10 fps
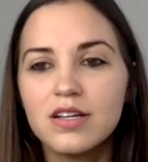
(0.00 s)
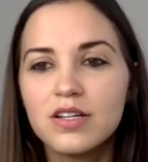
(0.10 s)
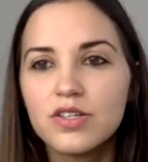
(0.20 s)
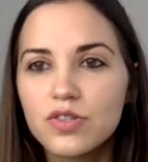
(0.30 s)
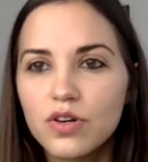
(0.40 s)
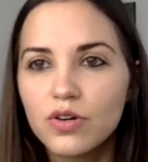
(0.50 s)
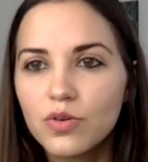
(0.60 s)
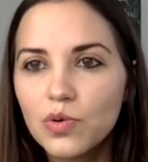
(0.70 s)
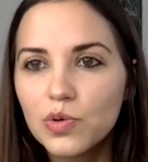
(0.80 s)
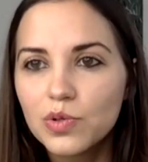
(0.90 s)

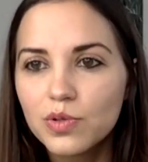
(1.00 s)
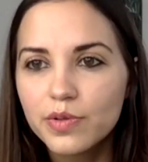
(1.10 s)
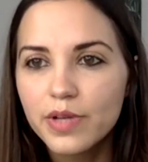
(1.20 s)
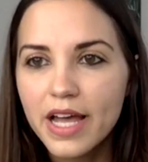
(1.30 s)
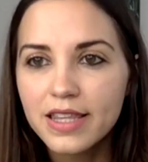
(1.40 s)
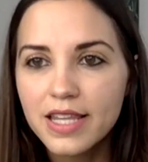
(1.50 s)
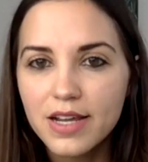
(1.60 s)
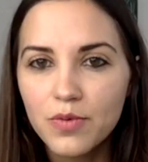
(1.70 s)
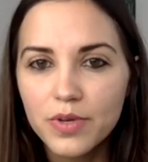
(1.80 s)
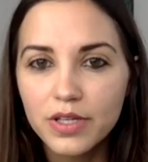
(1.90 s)
So, and like
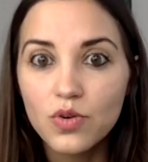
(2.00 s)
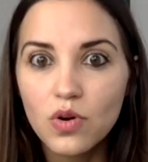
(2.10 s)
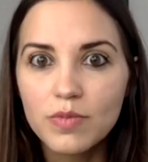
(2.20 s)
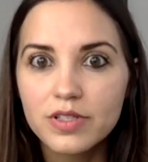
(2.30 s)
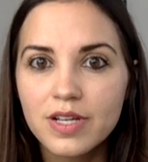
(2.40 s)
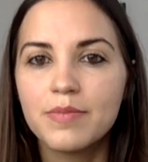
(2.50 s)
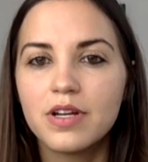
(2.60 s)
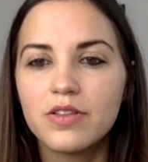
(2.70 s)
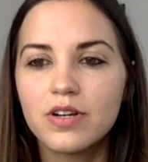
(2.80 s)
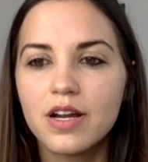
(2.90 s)
a really normal time in
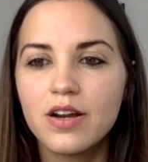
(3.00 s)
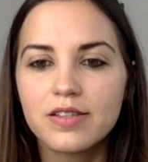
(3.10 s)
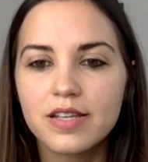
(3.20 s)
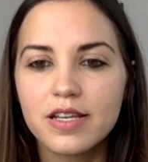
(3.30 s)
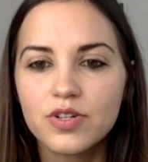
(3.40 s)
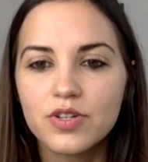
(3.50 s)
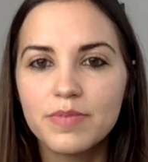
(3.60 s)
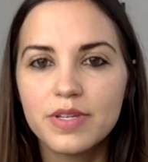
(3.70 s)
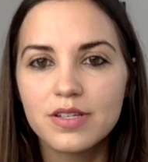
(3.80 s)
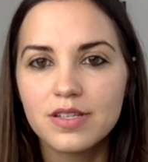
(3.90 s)
other areas, like during
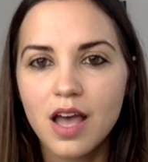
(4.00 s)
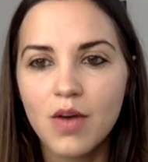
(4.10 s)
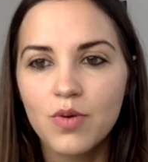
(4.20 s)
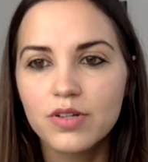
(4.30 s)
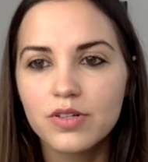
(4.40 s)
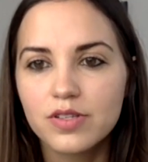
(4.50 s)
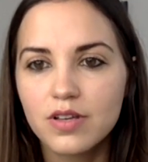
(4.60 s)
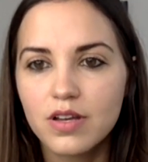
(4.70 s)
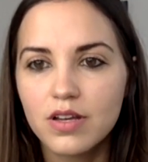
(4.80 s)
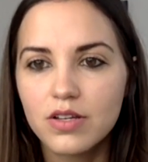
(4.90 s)
business hours.